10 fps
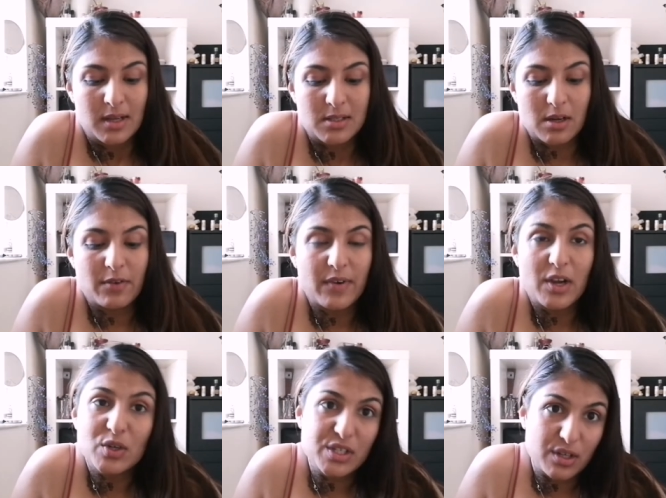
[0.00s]
Sorry if I
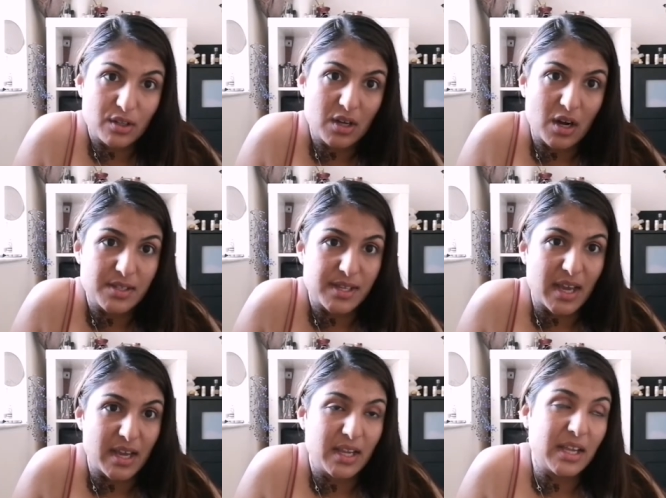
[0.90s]
look dull, guys,
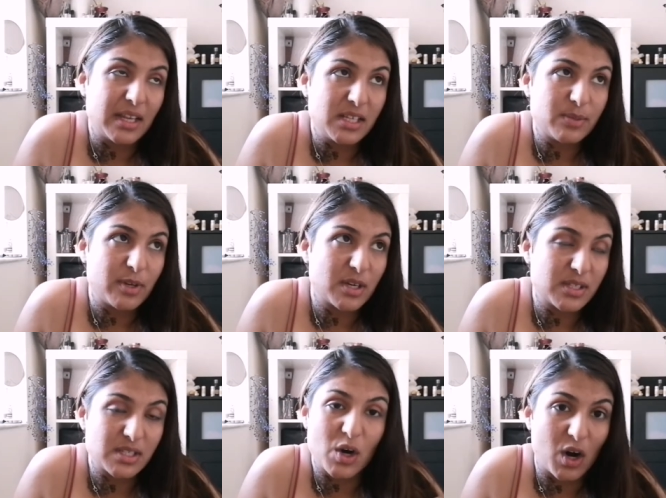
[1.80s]
okay? It is because
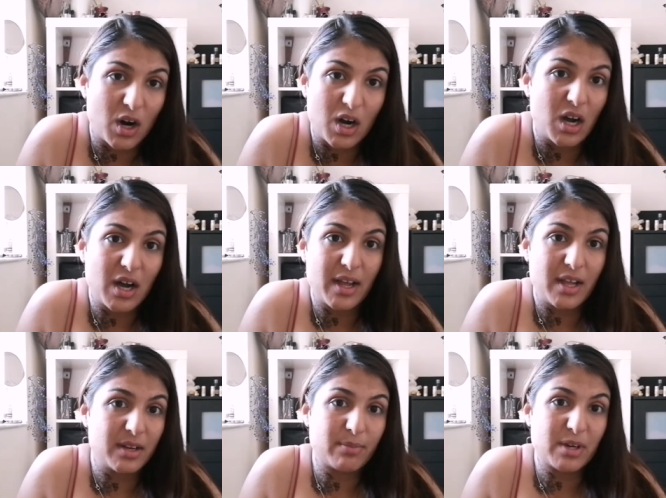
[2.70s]
it's hot
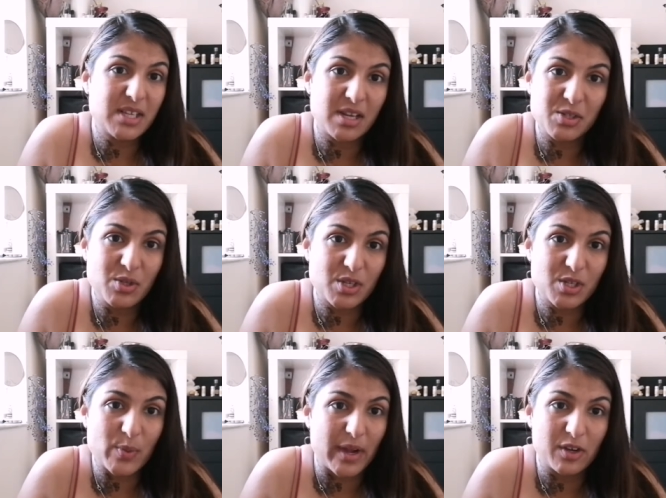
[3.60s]
and my tattoos are
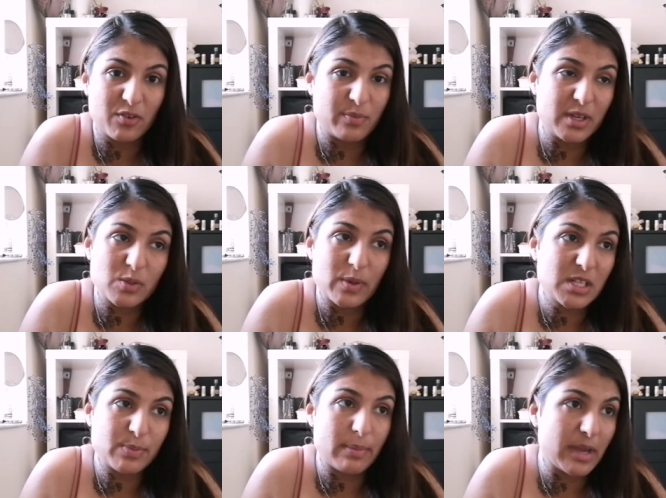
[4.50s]
sweating off me as well
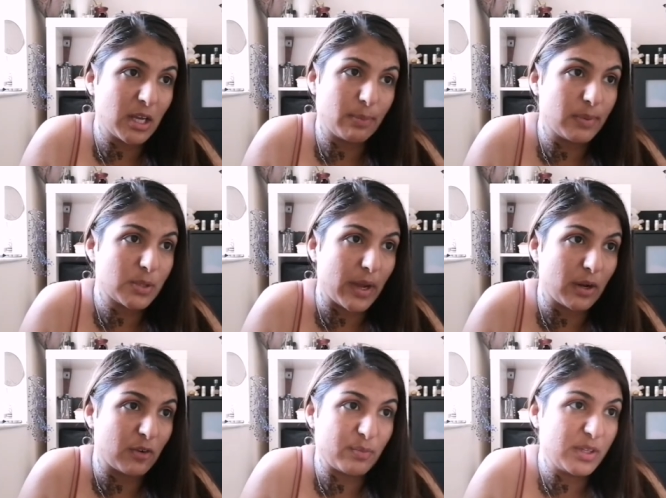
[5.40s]
as my makeup is sweating
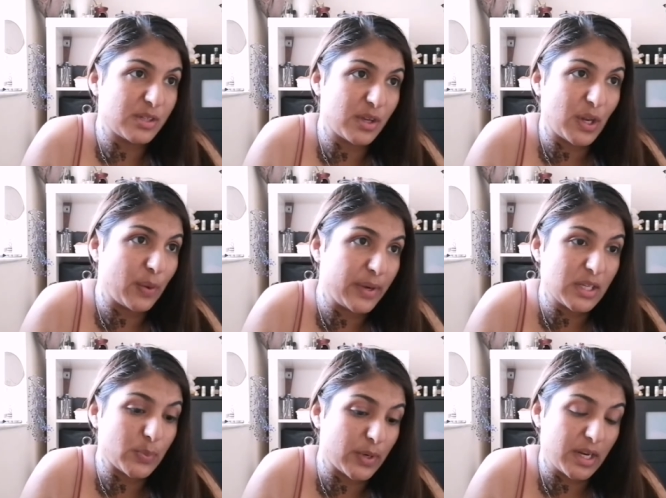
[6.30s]
off me. So, you know, it
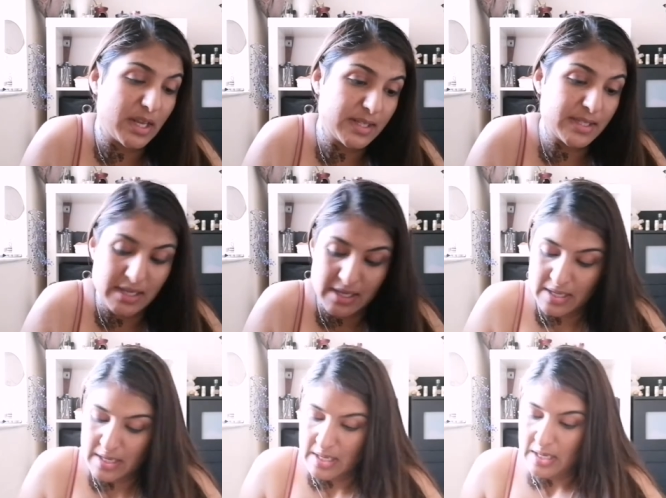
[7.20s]
is what it is.
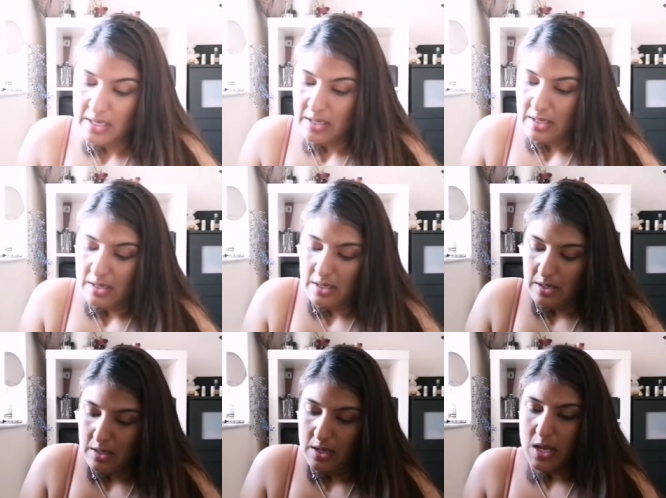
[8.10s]

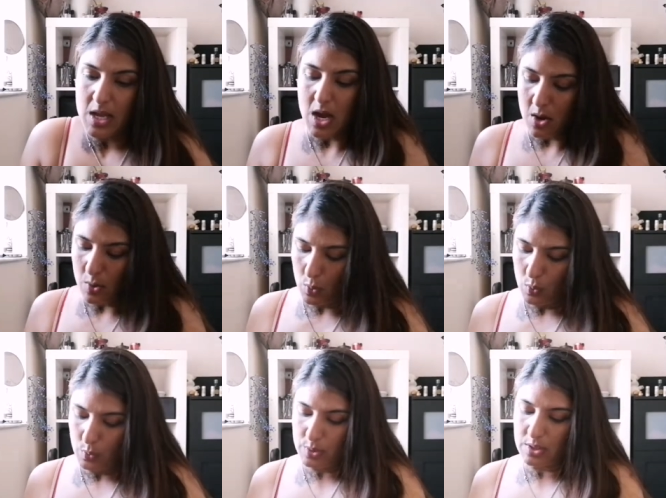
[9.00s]

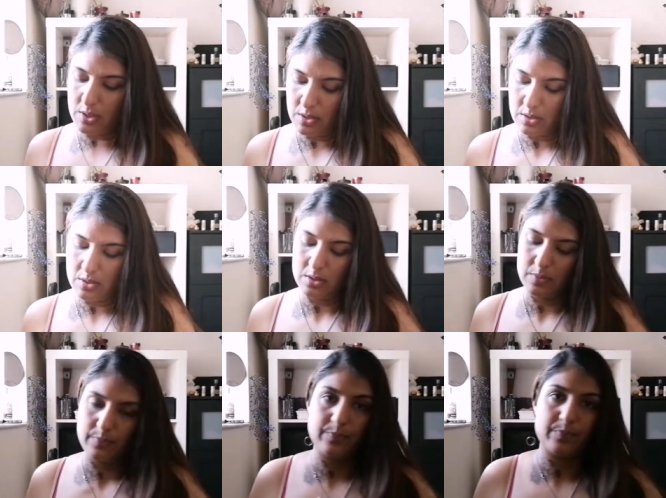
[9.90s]
Leos.
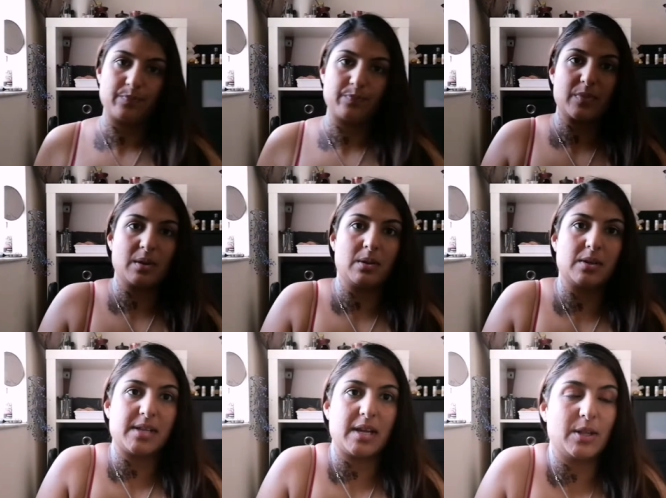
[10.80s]
I'm
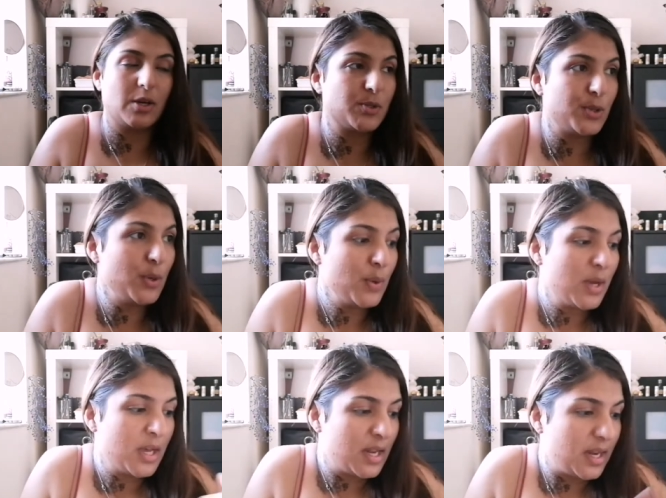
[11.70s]
not taking those two.
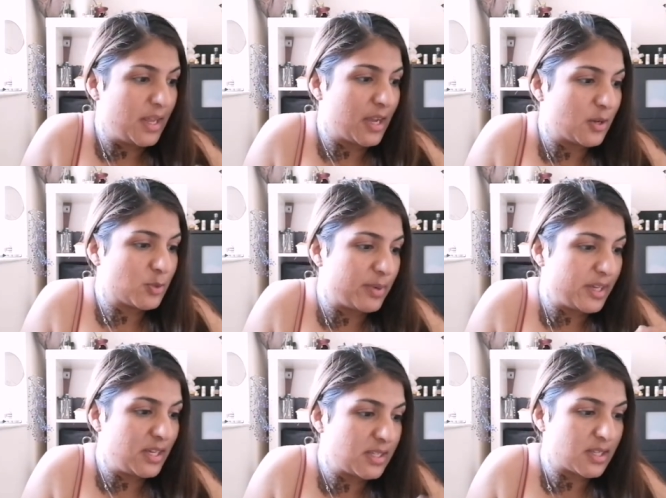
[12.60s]
Leos,
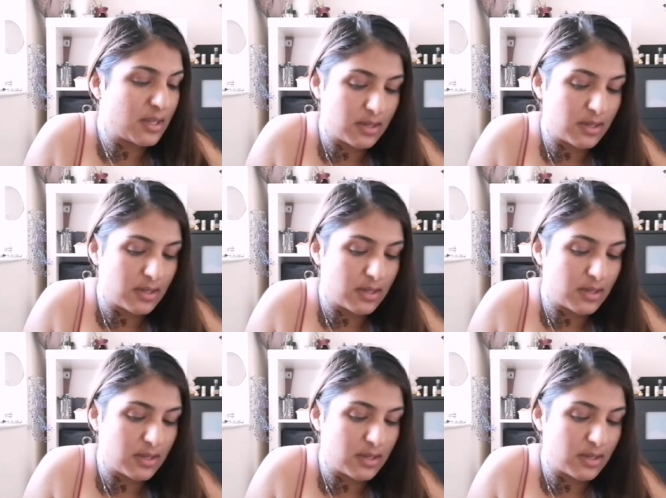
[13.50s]
please.